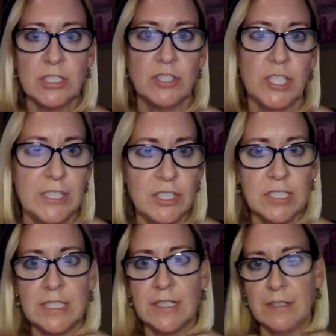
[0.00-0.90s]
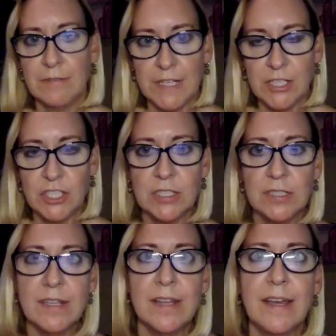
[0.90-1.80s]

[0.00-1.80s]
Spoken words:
and changes and innovation.